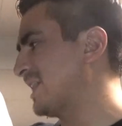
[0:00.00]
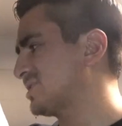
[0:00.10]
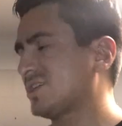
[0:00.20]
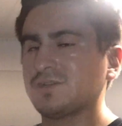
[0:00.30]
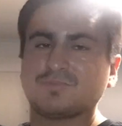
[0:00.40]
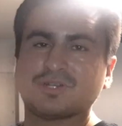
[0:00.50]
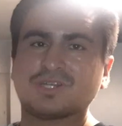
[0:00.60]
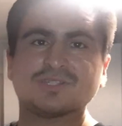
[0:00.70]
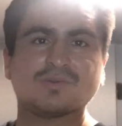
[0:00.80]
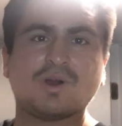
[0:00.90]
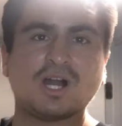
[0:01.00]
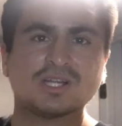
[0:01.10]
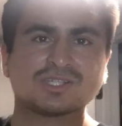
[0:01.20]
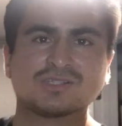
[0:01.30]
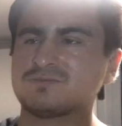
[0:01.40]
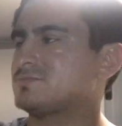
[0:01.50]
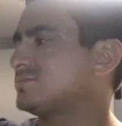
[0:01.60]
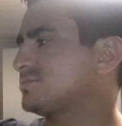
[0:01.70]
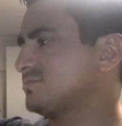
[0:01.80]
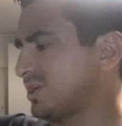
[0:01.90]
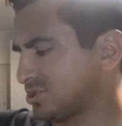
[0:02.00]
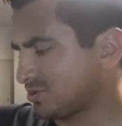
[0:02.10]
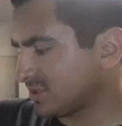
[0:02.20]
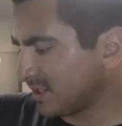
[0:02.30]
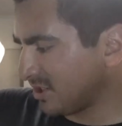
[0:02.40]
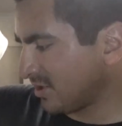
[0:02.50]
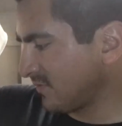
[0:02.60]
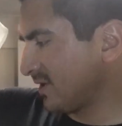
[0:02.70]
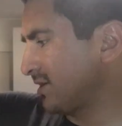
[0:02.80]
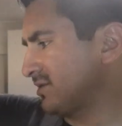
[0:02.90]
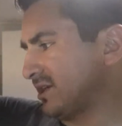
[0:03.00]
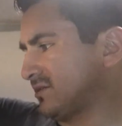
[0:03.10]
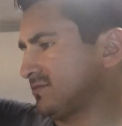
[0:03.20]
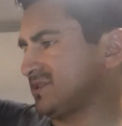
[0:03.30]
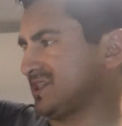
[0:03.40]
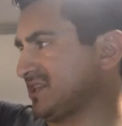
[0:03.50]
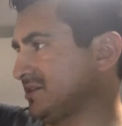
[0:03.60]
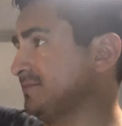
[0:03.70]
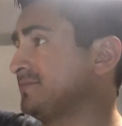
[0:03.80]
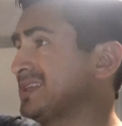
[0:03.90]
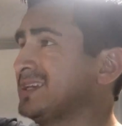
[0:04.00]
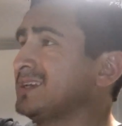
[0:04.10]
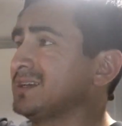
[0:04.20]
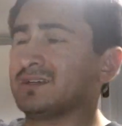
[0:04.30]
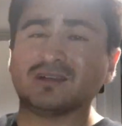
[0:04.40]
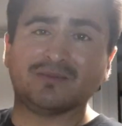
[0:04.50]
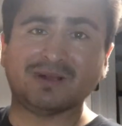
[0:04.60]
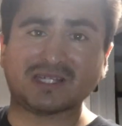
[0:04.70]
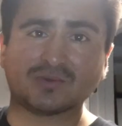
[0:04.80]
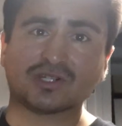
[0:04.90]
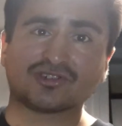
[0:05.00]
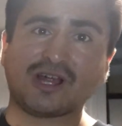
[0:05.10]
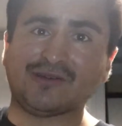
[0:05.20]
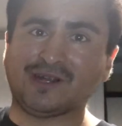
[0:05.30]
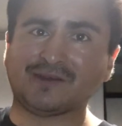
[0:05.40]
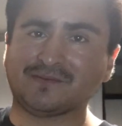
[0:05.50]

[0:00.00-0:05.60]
actually going to put it in the wash, make sure to take care of it, and then sell it. Might as well try, right?